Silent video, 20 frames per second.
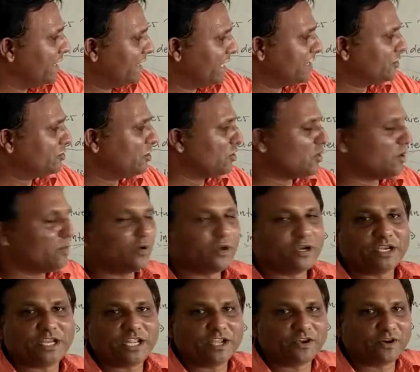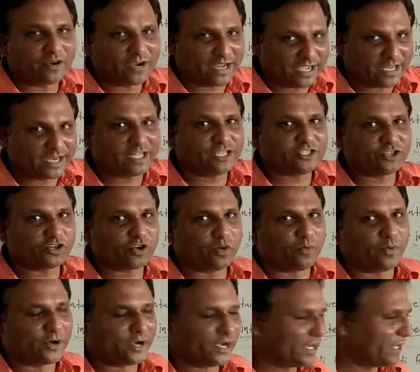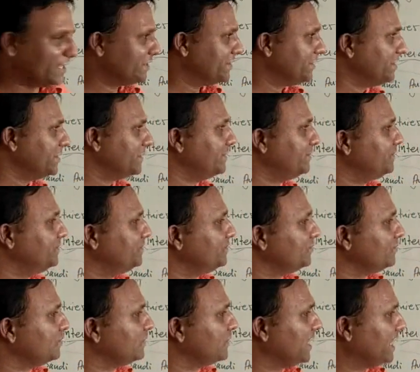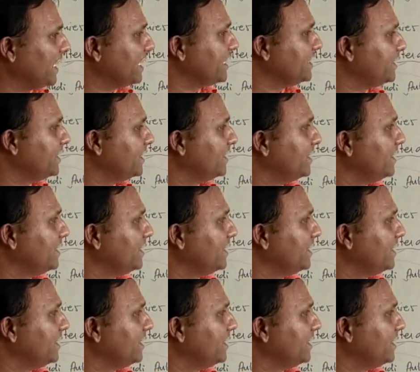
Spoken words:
natural commodity or agricultural commodities. Correct?